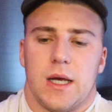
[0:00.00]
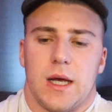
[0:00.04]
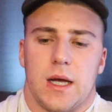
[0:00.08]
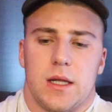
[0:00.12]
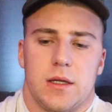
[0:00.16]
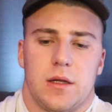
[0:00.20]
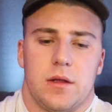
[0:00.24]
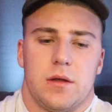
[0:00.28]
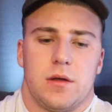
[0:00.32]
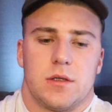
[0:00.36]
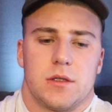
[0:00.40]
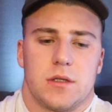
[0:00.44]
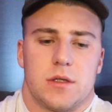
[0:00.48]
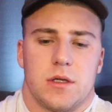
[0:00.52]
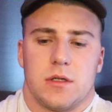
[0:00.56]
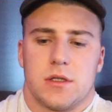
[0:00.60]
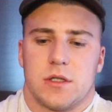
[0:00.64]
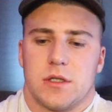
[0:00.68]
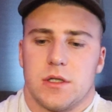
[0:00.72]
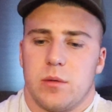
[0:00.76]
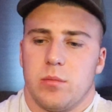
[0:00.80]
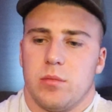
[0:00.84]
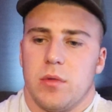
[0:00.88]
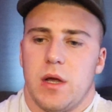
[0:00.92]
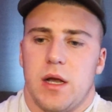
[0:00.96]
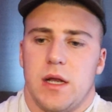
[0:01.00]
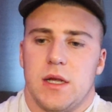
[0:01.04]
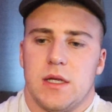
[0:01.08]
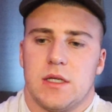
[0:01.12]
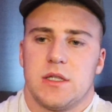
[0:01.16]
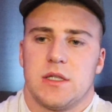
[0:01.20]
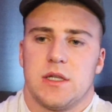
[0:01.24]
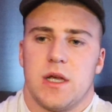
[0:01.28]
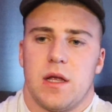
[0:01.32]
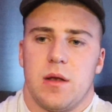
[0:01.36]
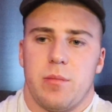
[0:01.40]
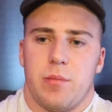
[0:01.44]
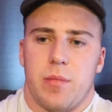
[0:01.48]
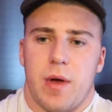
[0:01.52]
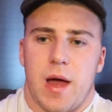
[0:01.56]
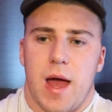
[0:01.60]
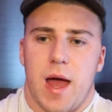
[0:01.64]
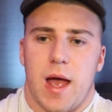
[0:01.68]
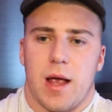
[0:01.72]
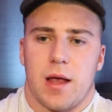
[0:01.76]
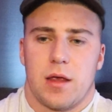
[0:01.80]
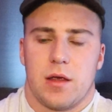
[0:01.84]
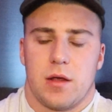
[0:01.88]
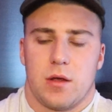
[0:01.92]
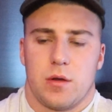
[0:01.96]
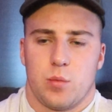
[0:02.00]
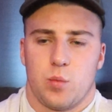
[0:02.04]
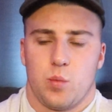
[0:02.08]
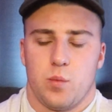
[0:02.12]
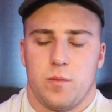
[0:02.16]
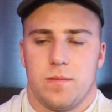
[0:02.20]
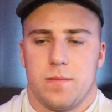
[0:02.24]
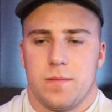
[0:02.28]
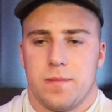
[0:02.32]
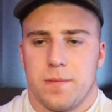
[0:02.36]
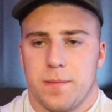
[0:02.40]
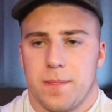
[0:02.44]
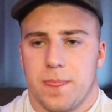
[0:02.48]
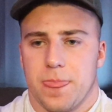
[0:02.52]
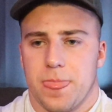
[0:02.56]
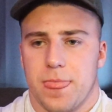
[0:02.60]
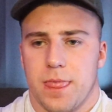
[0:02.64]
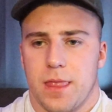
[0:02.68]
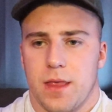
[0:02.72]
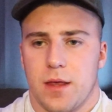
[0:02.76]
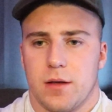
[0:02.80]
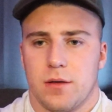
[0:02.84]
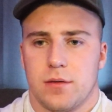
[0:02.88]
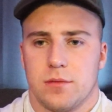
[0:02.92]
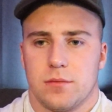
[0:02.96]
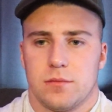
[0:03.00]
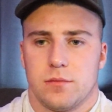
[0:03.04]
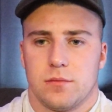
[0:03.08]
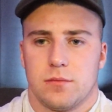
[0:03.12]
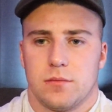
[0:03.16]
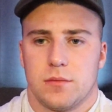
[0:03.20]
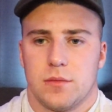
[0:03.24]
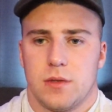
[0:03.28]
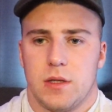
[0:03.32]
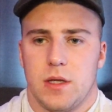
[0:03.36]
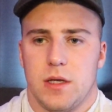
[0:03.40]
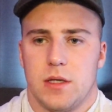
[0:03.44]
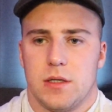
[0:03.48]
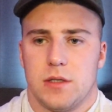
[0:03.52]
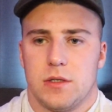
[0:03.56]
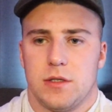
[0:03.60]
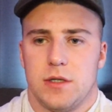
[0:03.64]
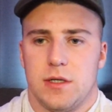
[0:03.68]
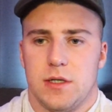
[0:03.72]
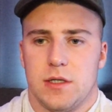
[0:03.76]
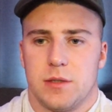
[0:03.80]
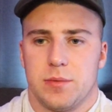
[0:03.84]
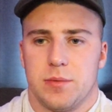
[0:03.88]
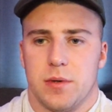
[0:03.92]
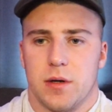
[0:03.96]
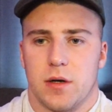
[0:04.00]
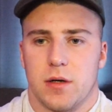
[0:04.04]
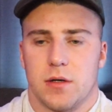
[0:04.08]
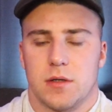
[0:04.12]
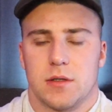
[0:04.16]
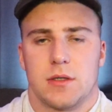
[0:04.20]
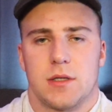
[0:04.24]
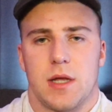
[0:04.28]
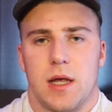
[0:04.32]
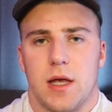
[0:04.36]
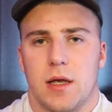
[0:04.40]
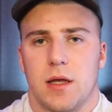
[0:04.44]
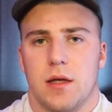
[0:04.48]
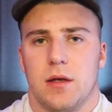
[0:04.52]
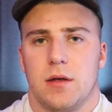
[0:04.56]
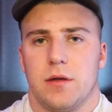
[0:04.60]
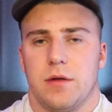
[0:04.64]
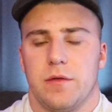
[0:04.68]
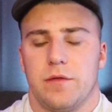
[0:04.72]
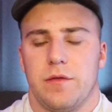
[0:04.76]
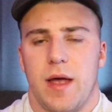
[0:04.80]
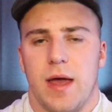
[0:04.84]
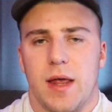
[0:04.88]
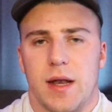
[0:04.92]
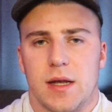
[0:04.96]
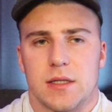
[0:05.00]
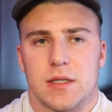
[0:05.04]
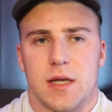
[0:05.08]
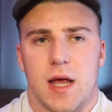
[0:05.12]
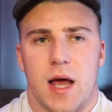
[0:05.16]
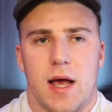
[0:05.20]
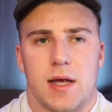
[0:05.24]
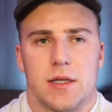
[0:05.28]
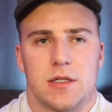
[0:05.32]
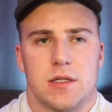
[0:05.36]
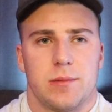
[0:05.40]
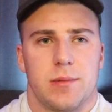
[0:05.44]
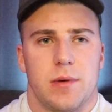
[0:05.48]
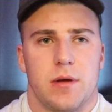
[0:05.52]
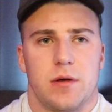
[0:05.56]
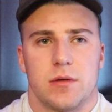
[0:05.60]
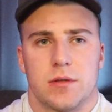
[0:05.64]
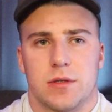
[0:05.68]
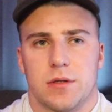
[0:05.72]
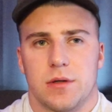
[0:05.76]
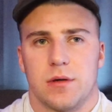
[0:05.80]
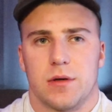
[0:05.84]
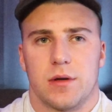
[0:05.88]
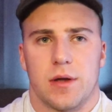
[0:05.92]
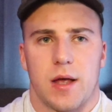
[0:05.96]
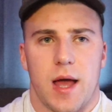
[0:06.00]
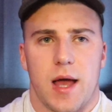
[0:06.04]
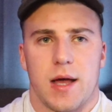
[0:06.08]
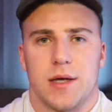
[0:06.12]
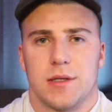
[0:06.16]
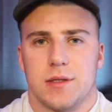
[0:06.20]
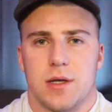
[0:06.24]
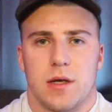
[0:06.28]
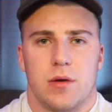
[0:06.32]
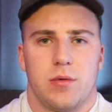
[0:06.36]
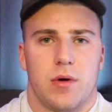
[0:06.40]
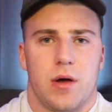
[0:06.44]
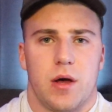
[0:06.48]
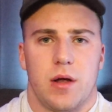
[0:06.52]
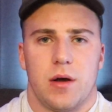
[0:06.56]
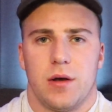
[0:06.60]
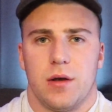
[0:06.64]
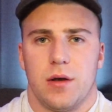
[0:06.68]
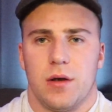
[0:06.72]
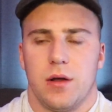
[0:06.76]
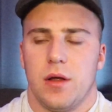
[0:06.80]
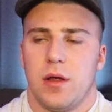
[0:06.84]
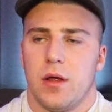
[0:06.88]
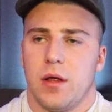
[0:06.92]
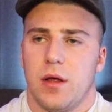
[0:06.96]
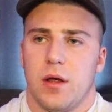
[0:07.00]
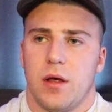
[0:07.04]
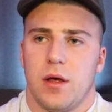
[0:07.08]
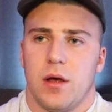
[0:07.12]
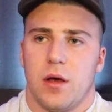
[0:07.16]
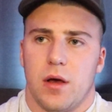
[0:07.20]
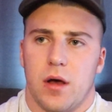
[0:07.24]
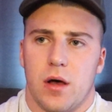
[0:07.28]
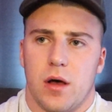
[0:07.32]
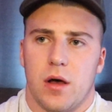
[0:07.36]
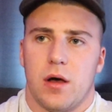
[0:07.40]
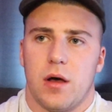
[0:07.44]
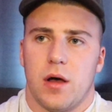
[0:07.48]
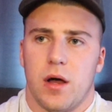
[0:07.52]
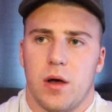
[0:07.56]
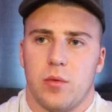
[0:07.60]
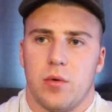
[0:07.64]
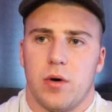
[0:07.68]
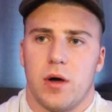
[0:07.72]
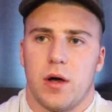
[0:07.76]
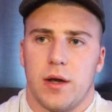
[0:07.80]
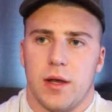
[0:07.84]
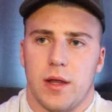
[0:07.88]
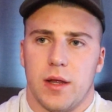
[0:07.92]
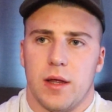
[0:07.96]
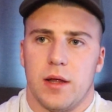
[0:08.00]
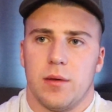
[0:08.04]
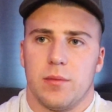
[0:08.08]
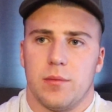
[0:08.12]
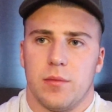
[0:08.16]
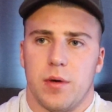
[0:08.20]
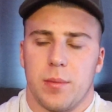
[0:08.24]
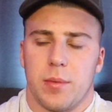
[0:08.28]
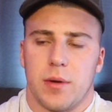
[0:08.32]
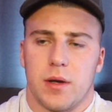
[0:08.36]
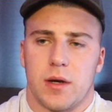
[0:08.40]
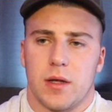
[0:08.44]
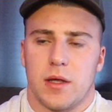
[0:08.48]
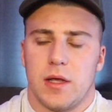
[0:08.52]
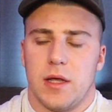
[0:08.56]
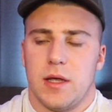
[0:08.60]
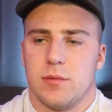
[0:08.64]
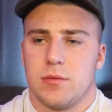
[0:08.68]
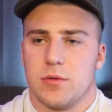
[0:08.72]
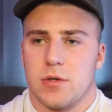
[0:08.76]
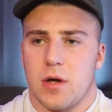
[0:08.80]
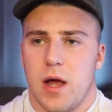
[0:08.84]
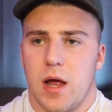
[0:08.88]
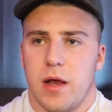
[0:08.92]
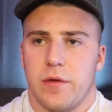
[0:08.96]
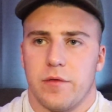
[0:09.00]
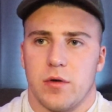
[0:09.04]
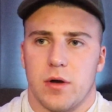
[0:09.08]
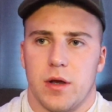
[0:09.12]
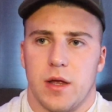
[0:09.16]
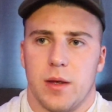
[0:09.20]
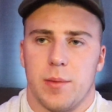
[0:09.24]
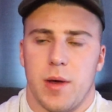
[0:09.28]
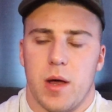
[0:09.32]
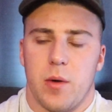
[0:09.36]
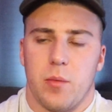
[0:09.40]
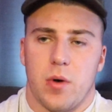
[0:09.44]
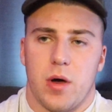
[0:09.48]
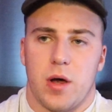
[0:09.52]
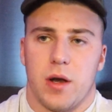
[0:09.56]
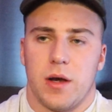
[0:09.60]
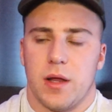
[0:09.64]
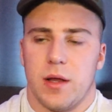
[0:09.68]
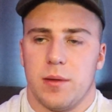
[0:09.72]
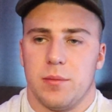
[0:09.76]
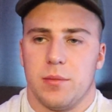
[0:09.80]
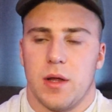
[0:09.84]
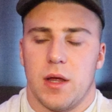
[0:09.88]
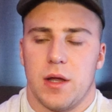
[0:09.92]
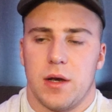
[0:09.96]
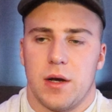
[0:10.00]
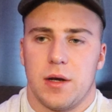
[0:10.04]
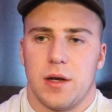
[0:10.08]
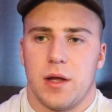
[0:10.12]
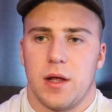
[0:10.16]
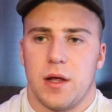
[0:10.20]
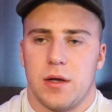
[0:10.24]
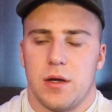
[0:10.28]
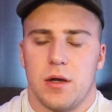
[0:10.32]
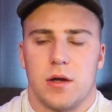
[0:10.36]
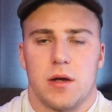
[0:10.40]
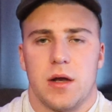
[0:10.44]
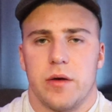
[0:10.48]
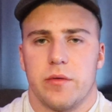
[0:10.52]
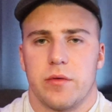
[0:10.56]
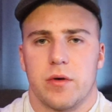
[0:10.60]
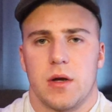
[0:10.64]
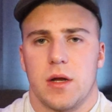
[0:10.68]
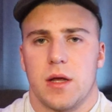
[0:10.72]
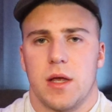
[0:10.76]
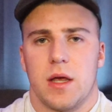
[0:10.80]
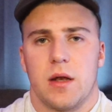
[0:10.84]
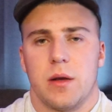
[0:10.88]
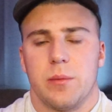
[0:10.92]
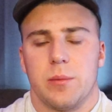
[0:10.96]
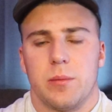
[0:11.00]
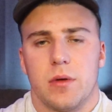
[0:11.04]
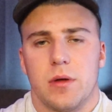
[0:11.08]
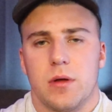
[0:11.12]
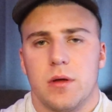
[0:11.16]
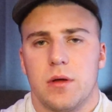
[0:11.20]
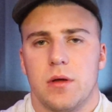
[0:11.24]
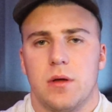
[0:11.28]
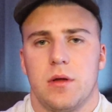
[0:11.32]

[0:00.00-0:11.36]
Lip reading: And then there's some ladies sitting back, eating cheeseburgers, thinking, fantasizing about certain guys they want. Oh, I want him. I'm going to keep trying for him. I want him. No, no, no. You're never going to get him.